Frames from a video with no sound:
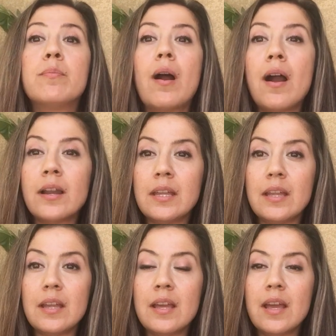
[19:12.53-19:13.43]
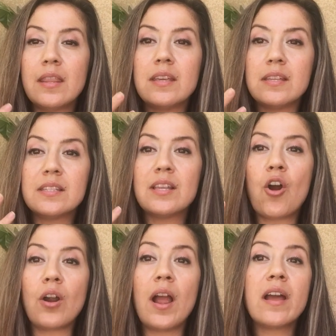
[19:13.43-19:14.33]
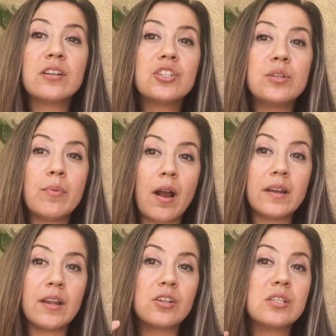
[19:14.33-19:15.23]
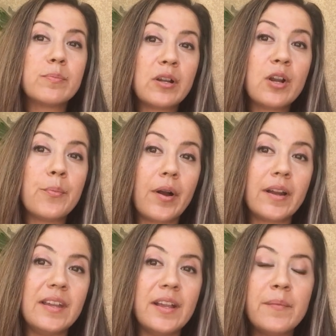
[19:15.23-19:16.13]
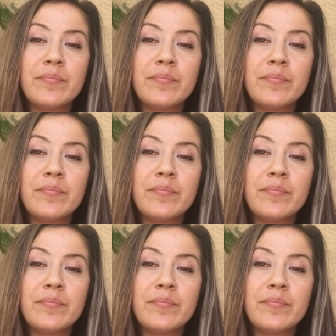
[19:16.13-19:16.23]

body, our energy body, our spirit body,